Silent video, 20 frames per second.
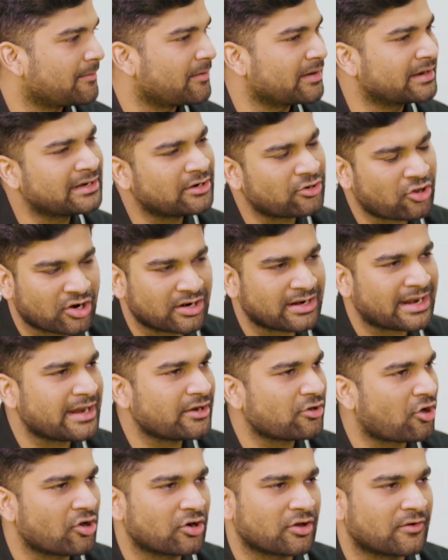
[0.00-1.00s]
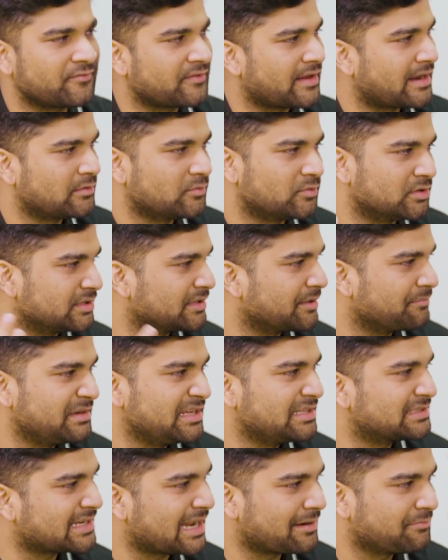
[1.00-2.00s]
in an online or offline world? The
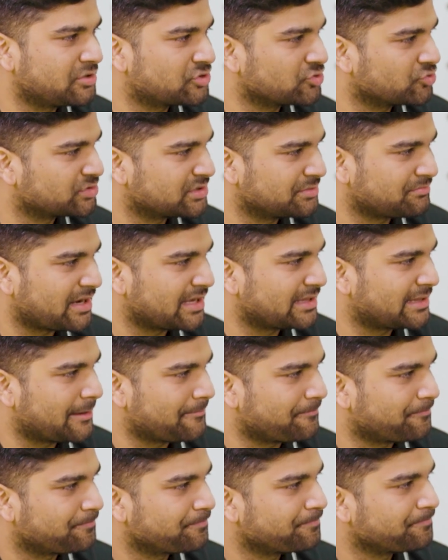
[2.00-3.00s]
means can be chosen by them.